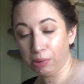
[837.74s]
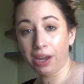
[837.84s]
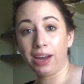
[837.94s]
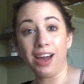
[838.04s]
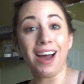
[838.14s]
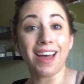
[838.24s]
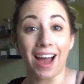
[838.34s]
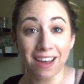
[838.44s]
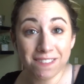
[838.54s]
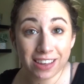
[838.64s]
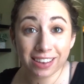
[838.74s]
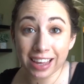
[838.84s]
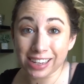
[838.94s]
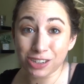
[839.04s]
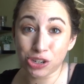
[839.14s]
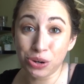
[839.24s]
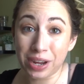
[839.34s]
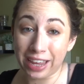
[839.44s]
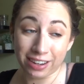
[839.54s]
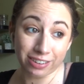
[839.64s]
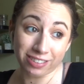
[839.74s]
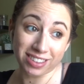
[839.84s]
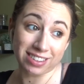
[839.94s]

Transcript: But yeah, I feel like two candles